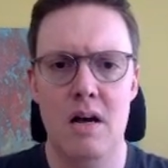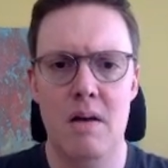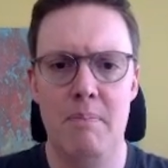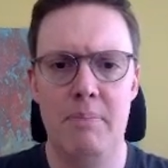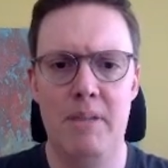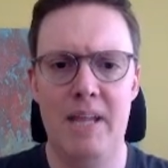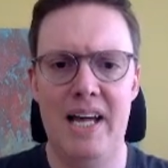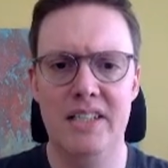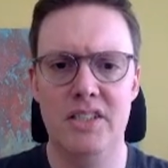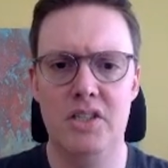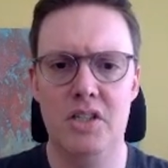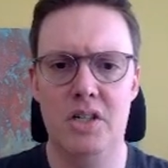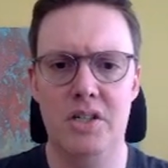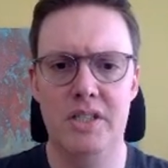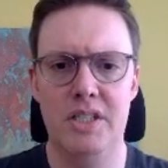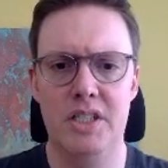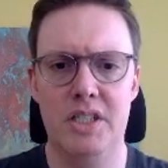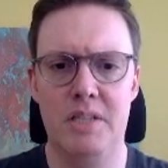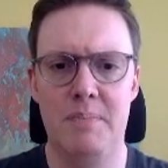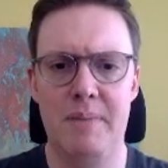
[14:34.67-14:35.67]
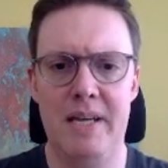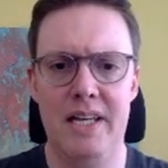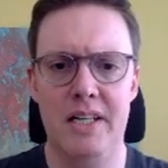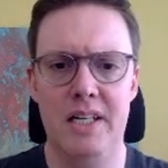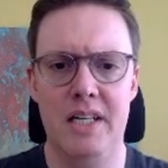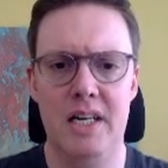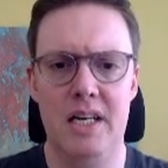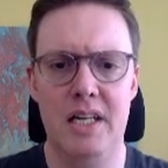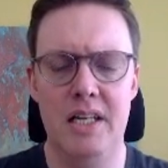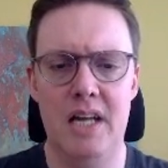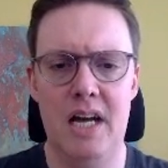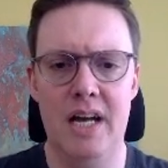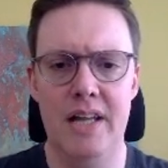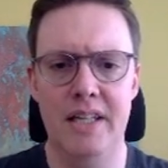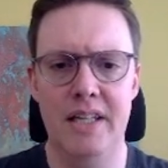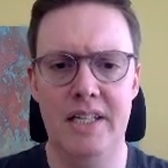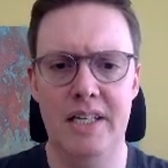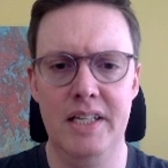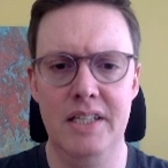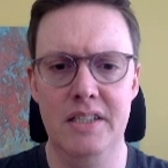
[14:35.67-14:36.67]
black starts expanding on
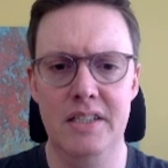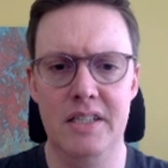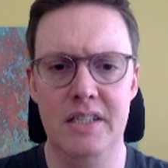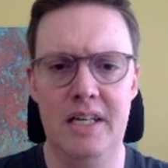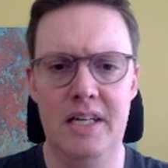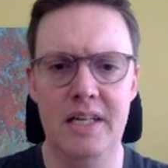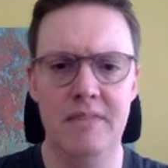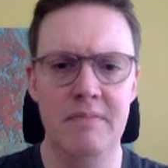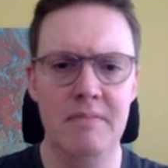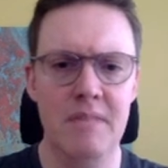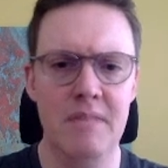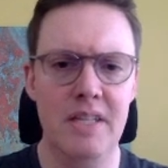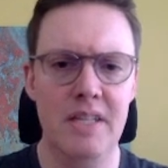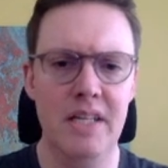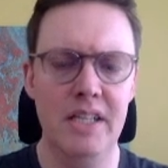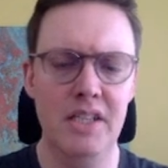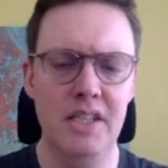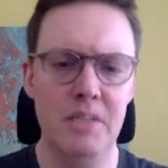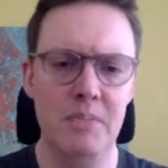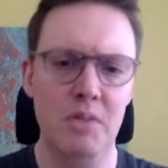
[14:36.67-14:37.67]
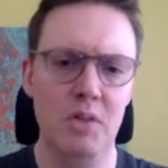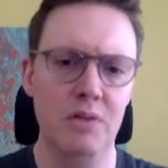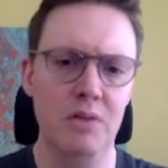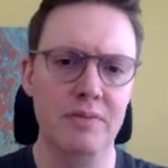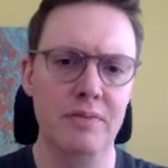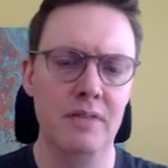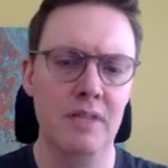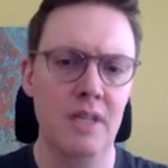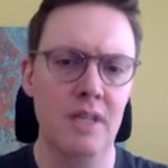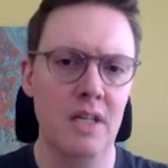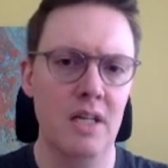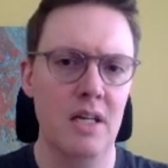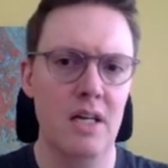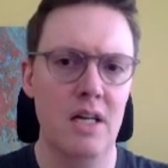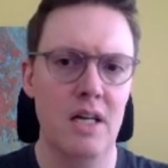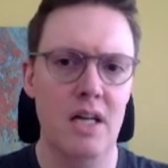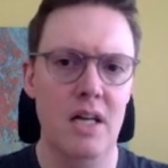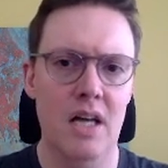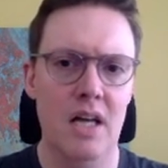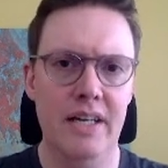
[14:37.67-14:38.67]
the king side. Nice move.
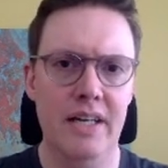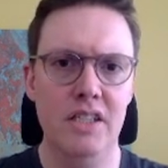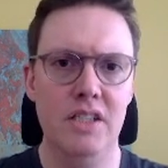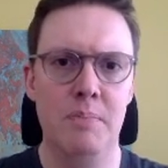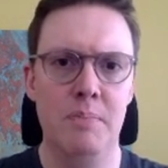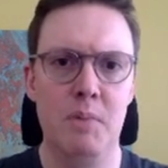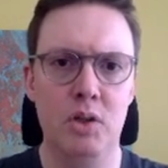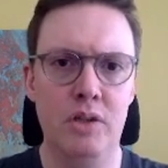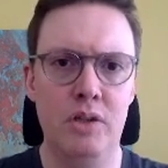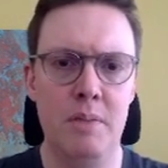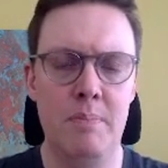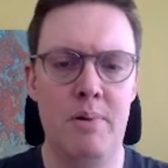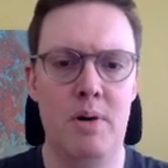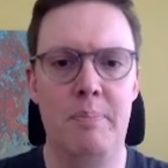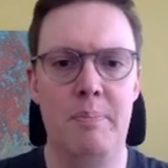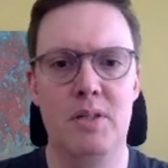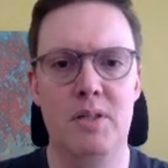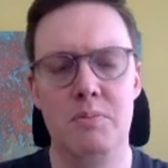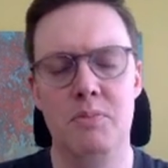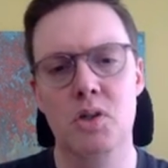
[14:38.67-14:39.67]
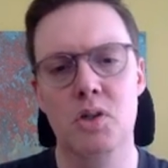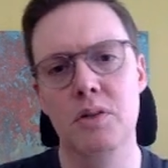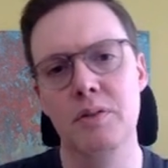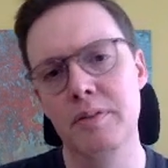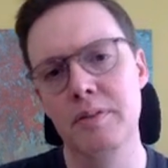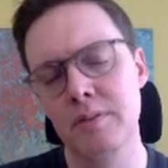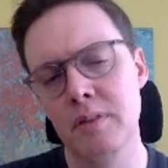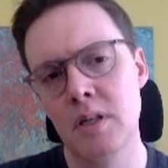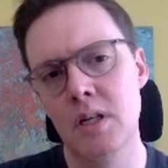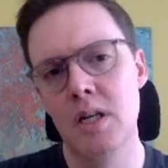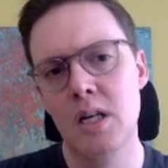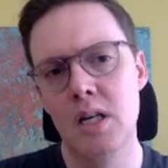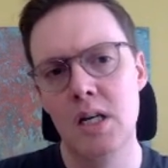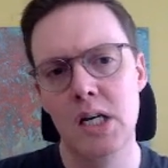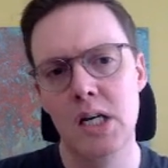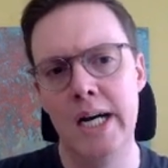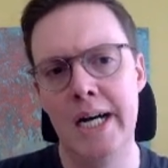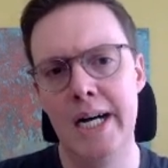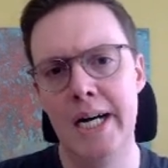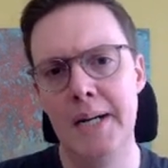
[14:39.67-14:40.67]
A nice multi-purpose move.
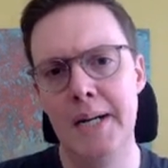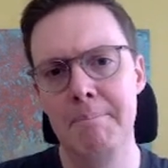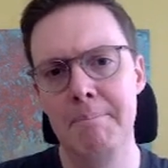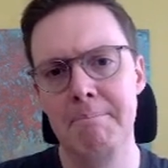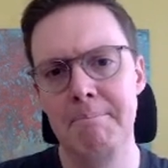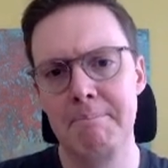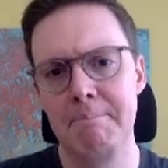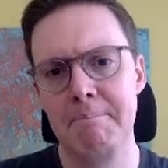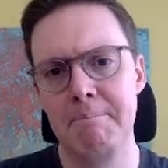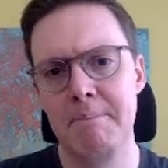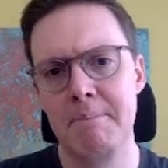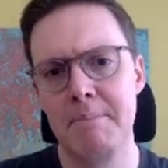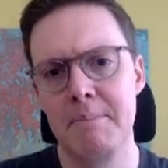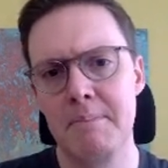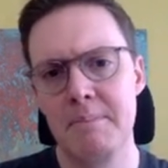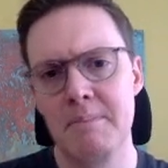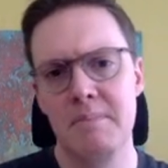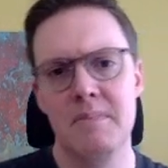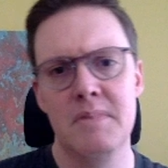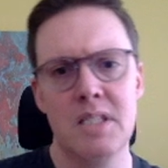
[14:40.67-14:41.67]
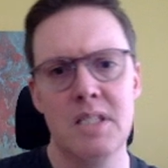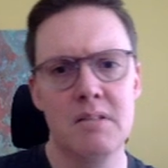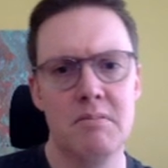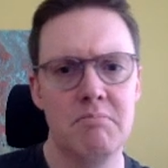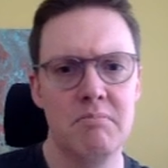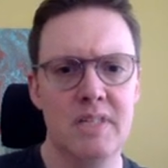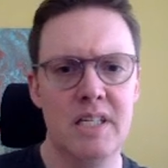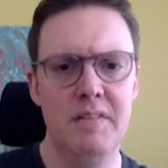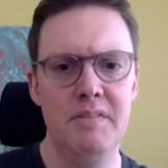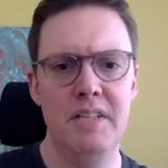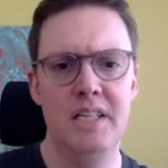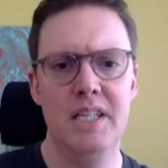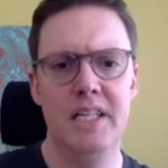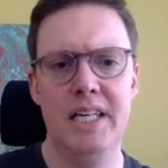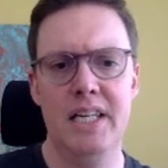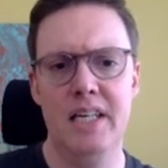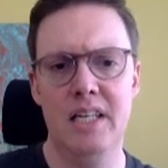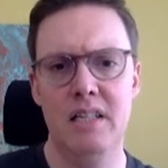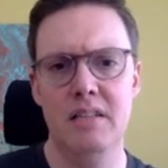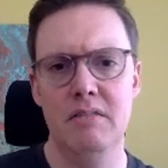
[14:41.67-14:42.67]
Giving the
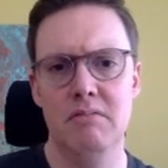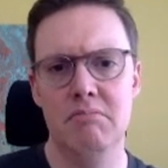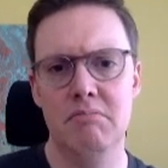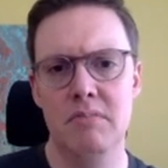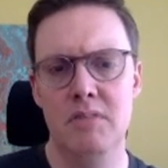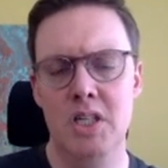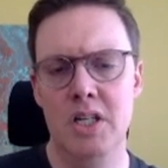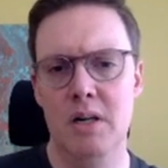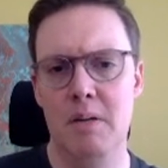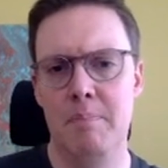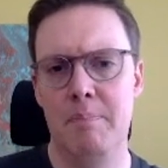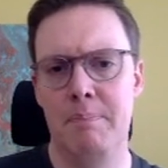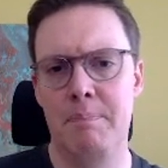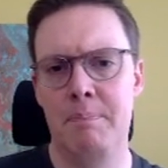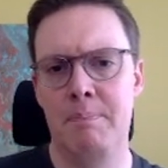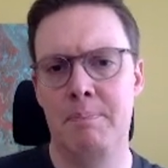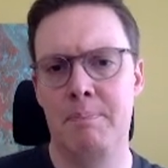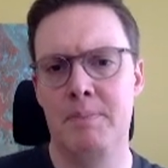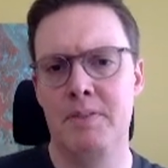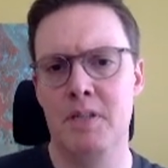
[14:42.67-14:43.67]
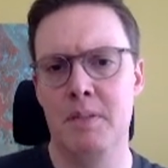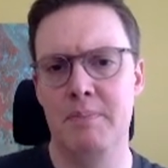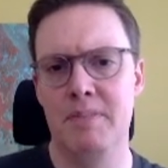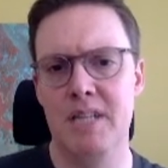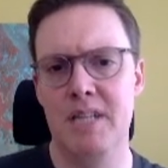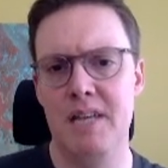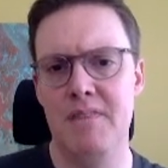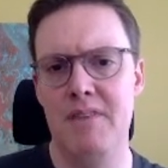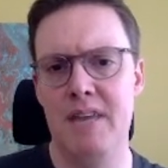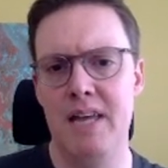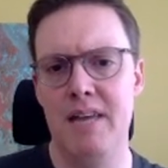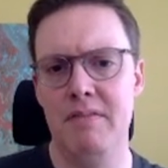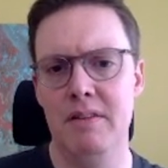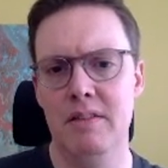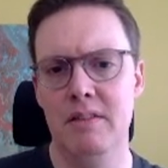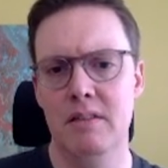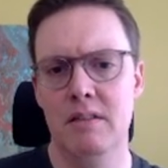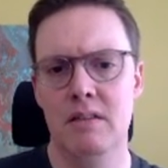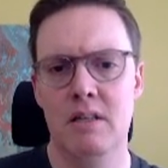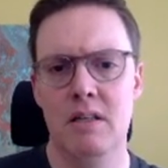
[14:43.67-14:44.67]
king, some safe
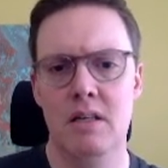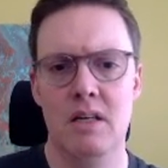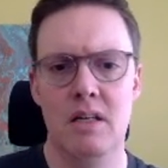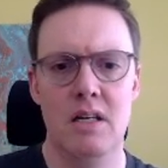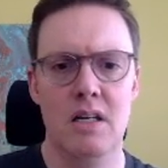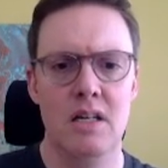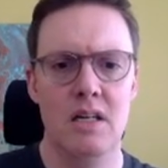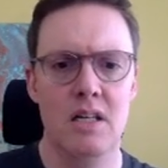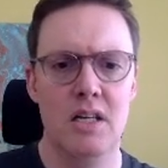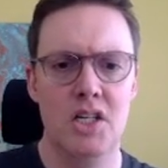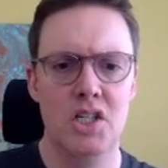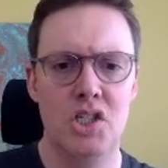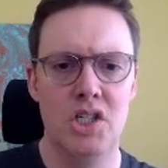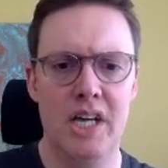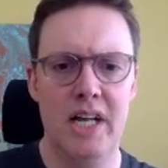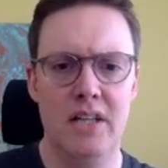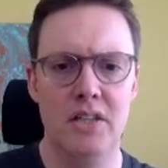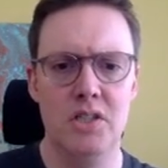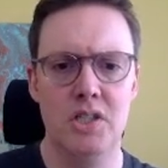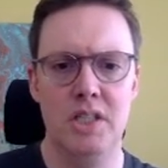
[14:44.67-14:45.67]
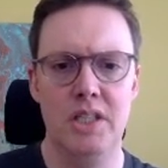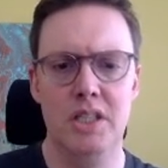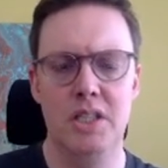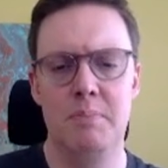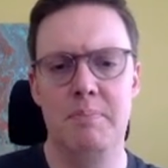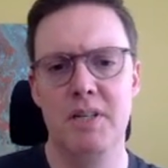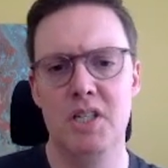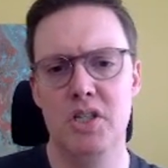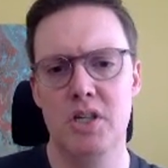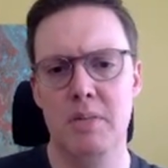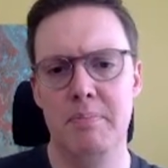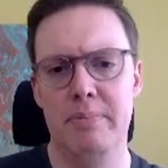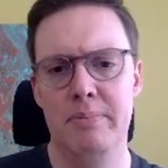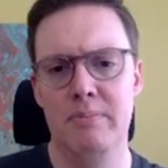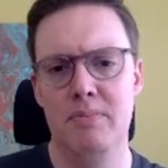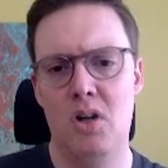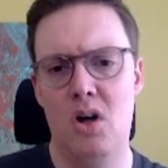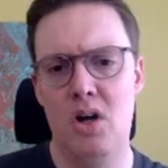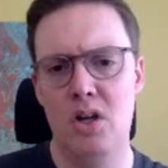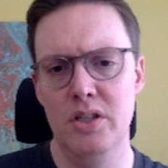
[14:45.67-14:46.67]
haven. Challenging this bishop.
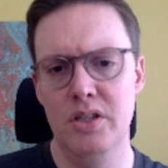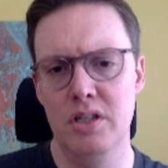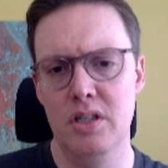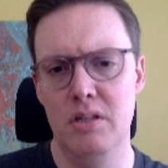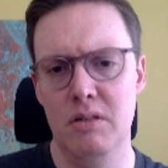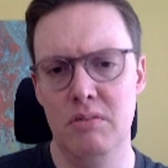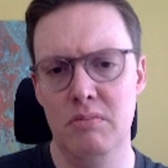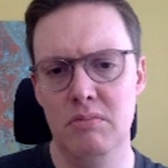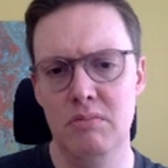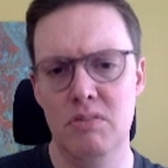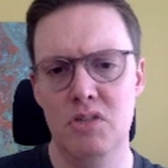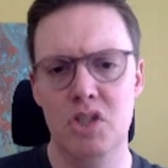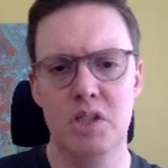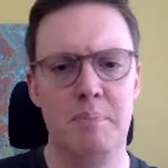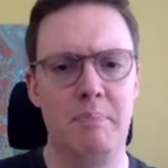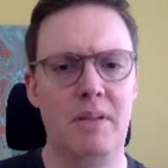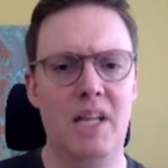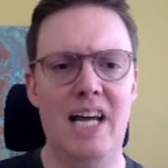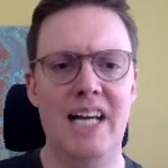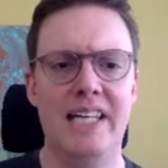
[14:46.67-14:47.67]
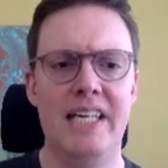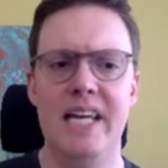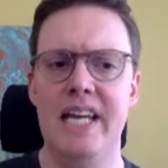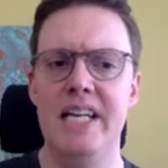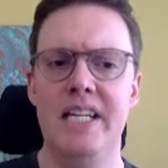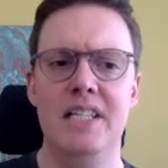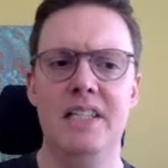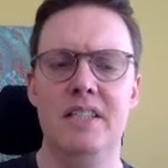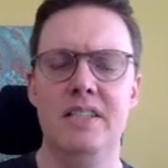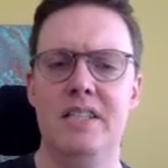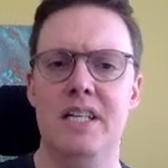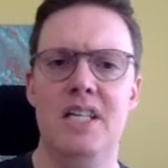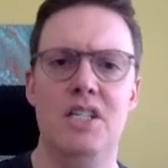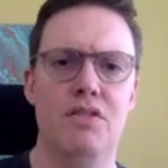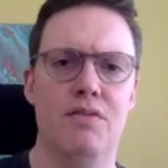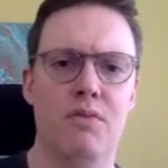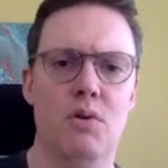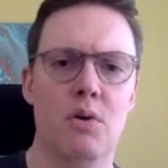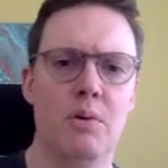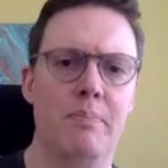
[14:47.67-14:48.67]
Also, just blockading this
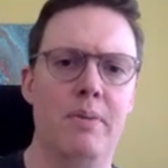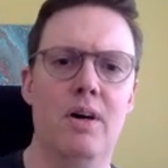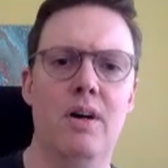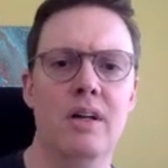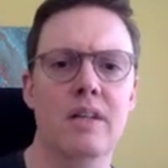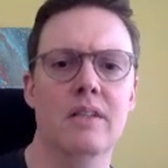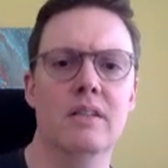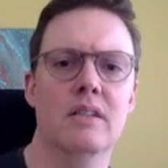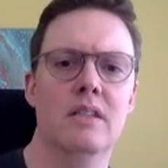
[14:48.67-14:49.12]
h4 pawn.